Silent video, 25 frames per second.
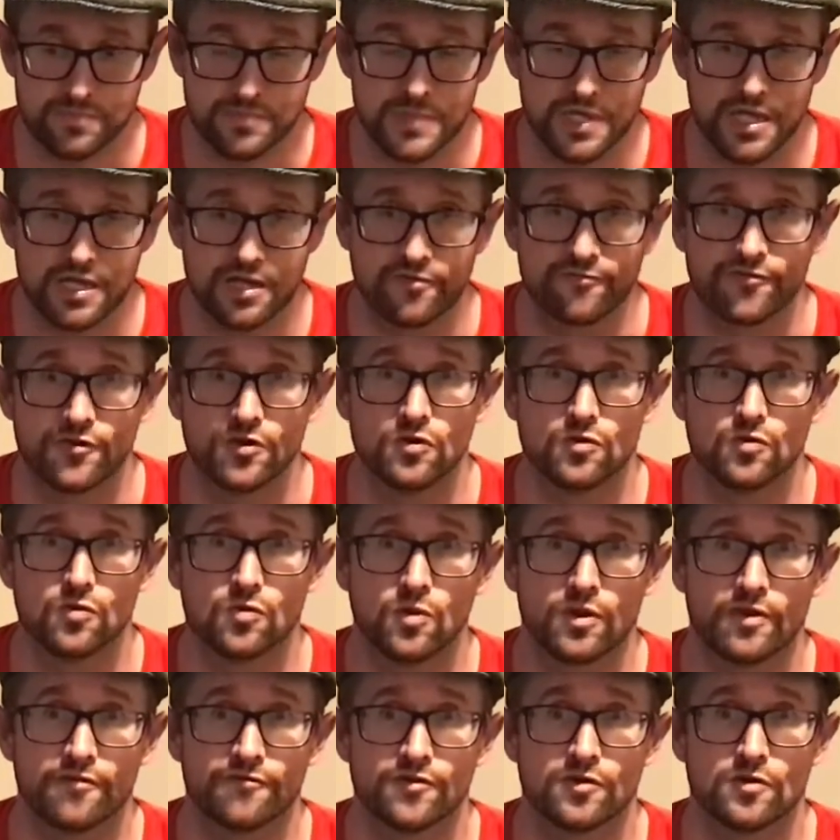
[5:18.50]
if
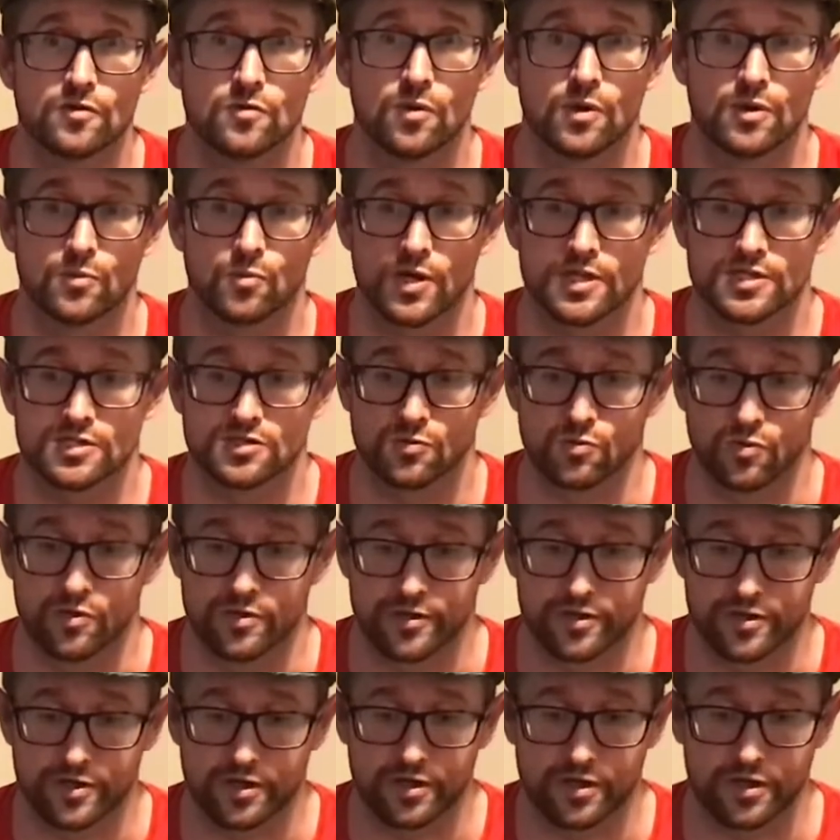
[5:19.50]
you went to
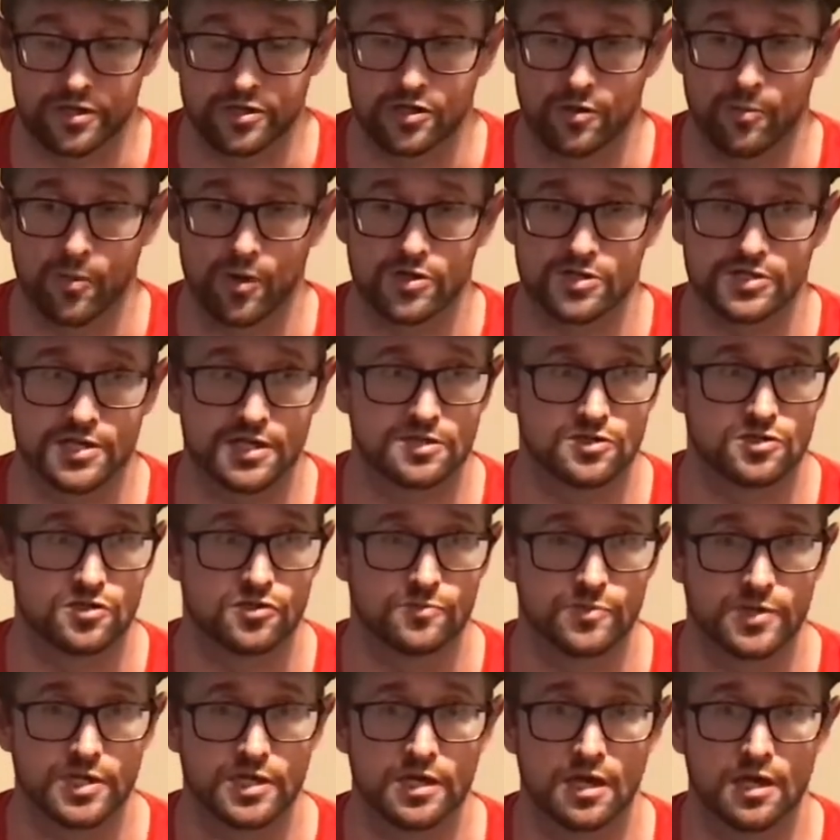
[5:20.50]
work and your boss said to
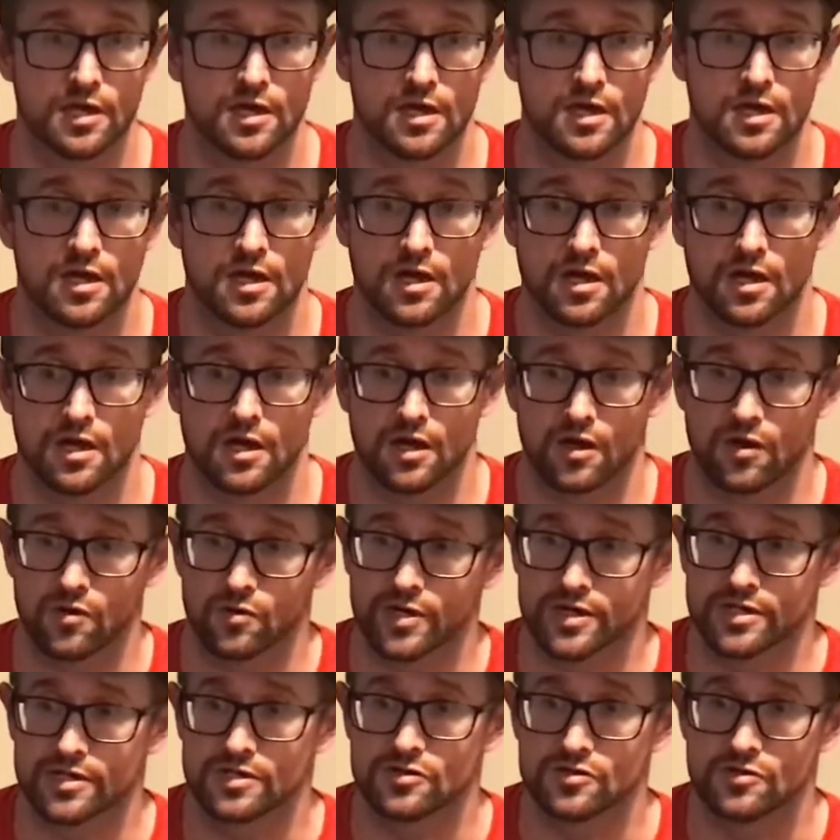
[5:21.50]
me, "Oh,
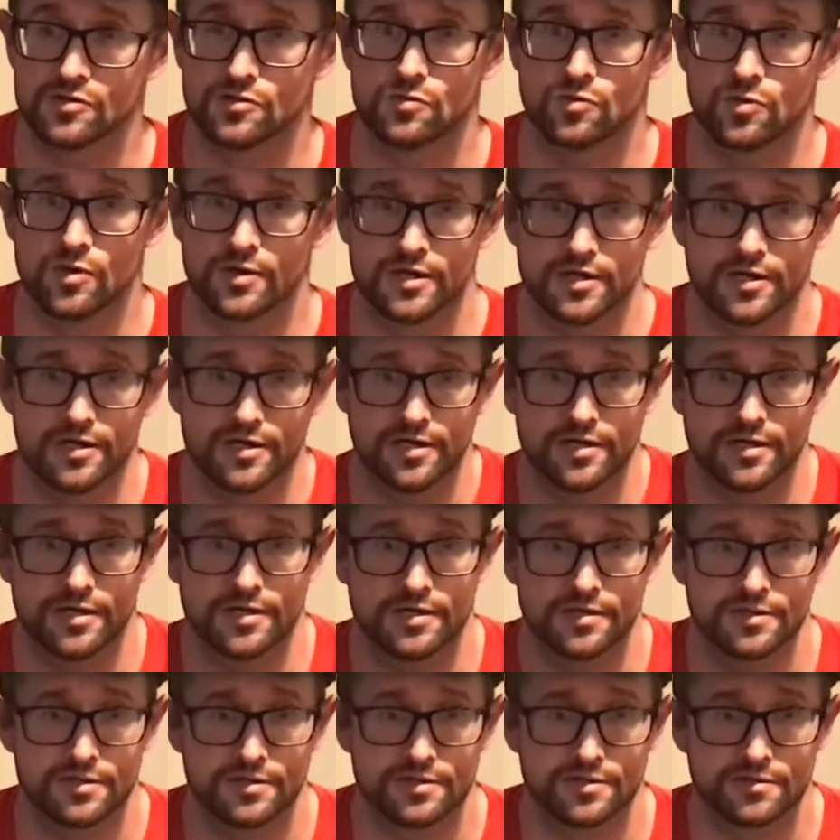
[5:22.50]
can you do
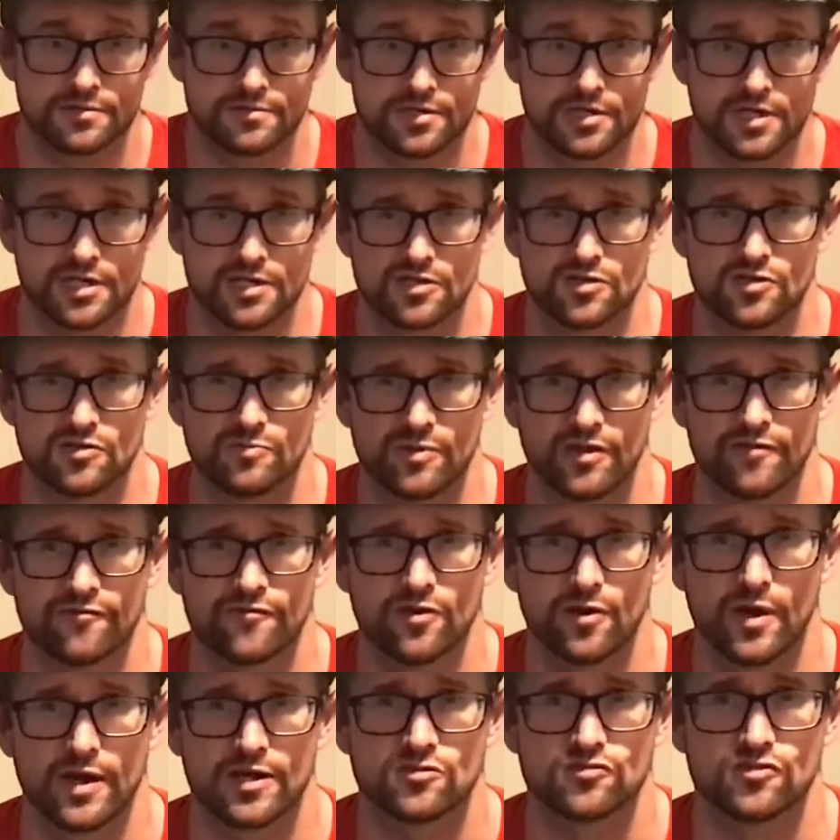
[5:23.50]
me a few
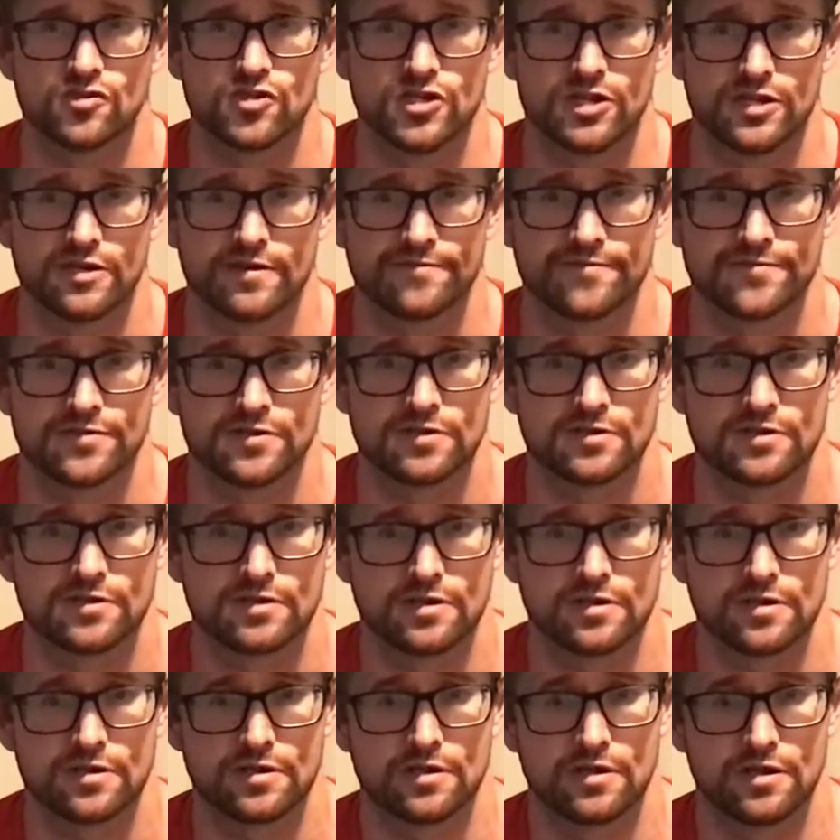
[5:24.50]
extra shifts?
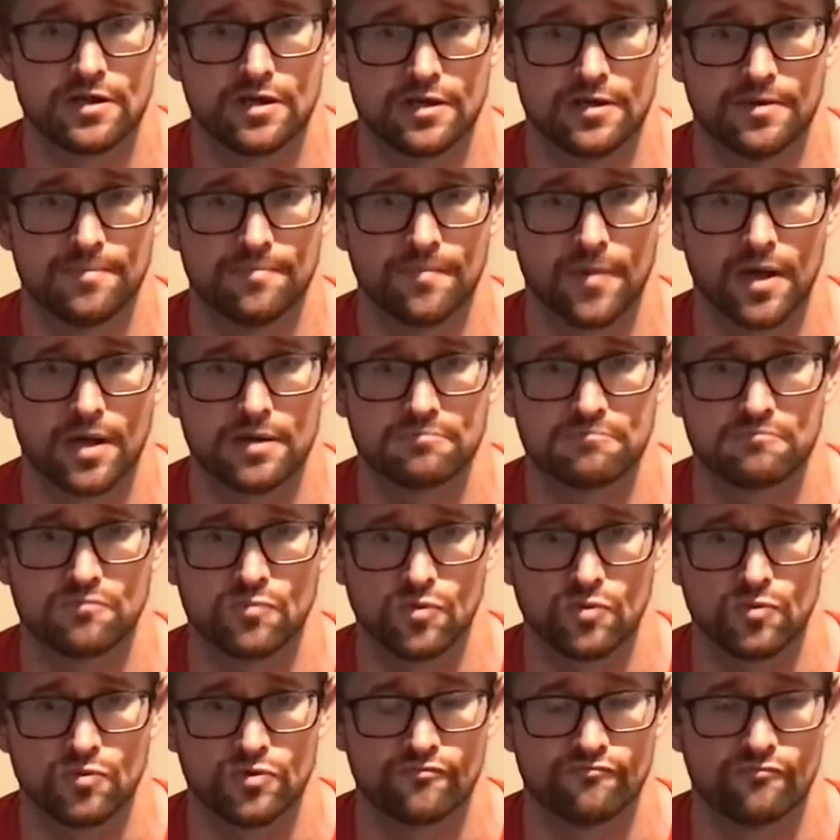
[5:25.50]

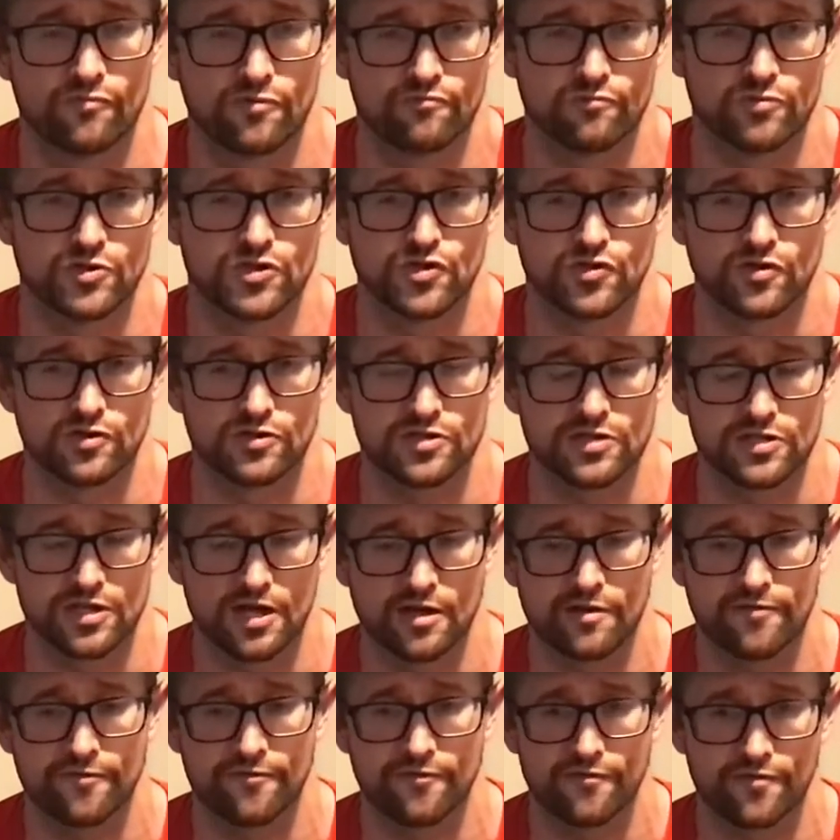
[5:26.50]
We're short on
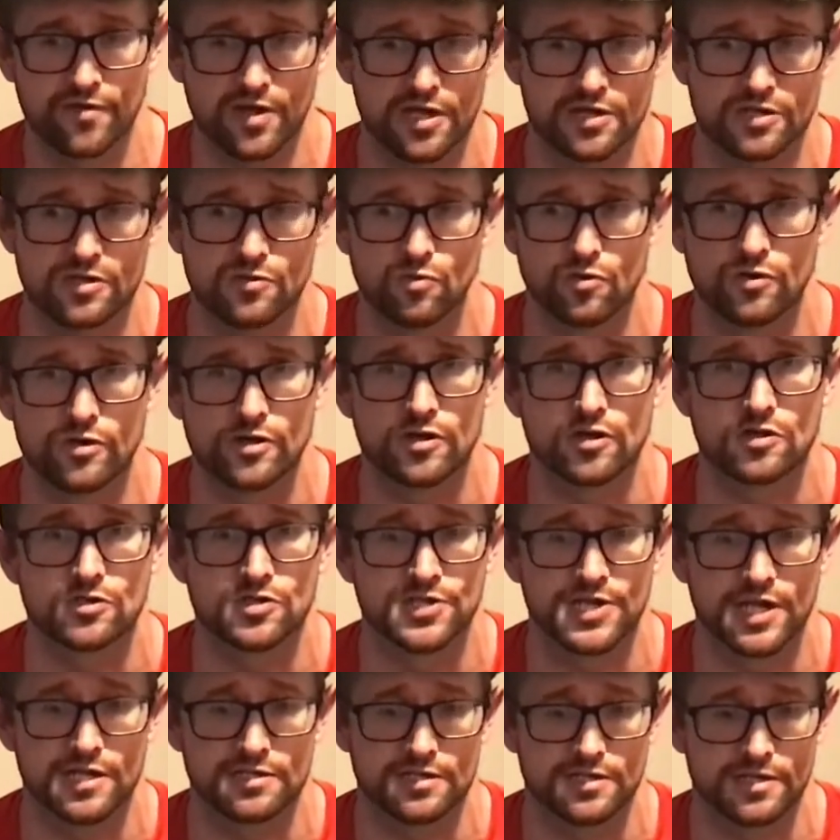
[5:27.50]
staff. Can you work on
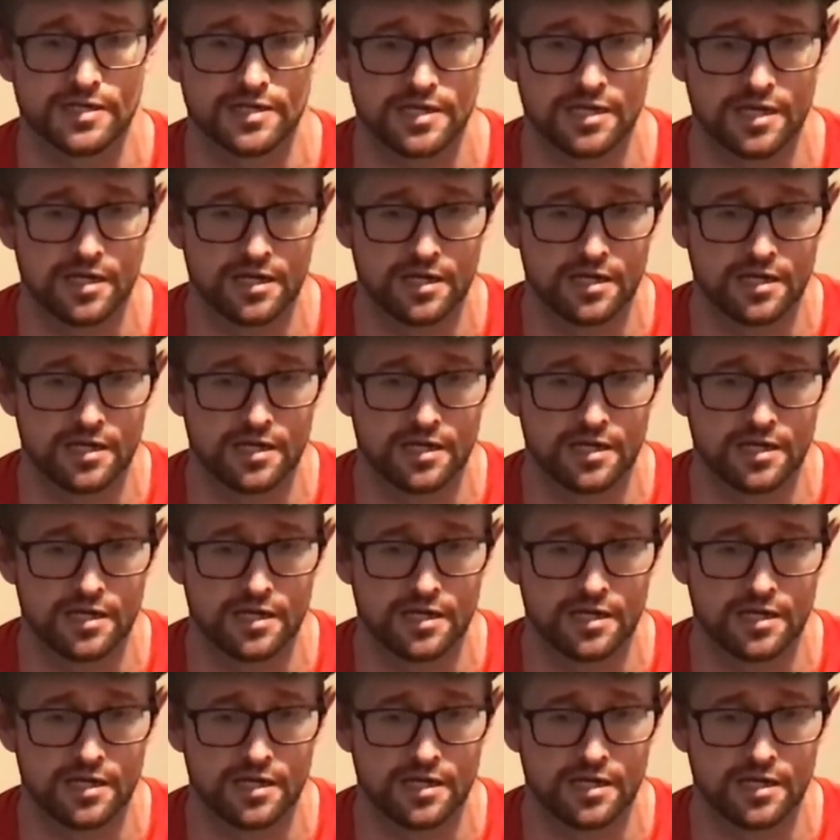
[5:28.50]
Saturday?"